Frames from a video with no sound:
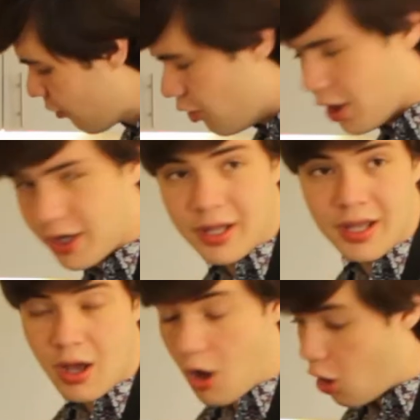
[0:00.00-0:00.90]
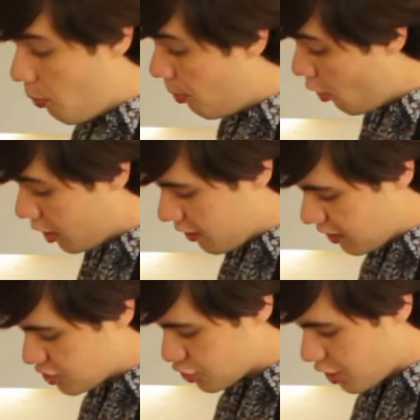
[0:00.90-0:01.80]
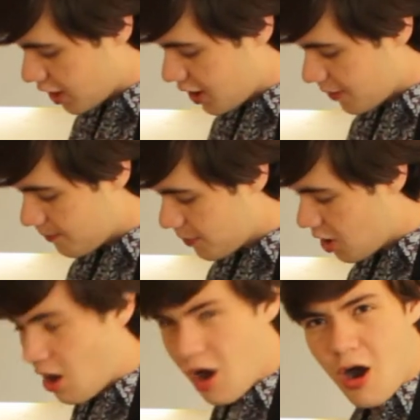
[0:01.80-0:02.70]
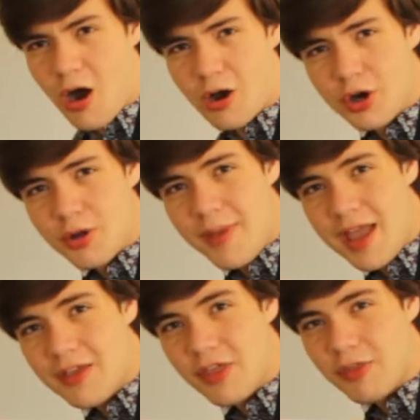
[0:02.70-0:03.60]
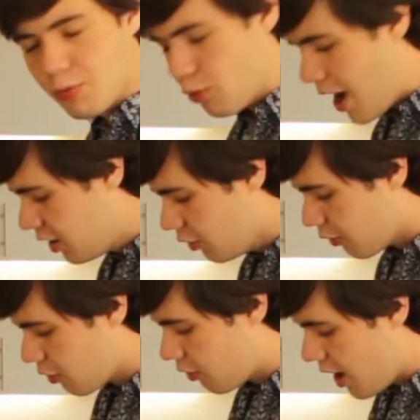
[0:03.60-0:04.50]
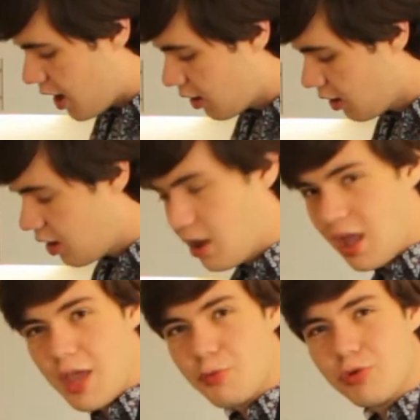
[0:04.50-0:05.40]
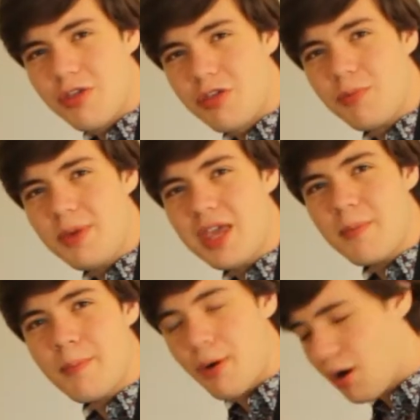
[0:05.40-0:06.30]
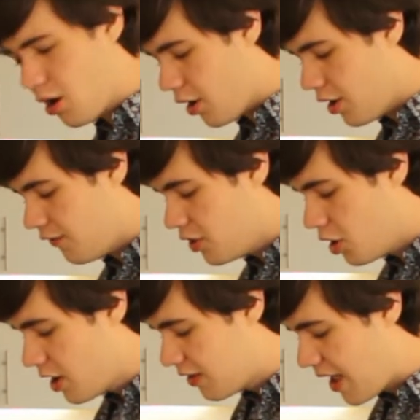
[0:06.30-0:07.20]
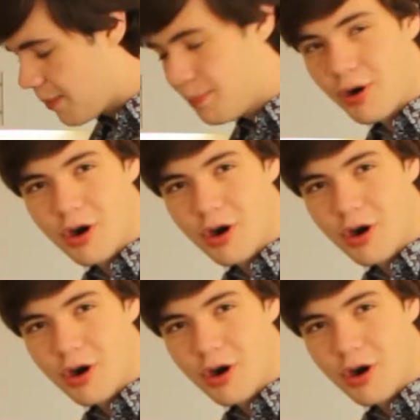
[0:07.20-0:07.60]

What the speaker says: one, oh boy is it tricky. Harder to make than the regular steak. It risks being burned if you don't get that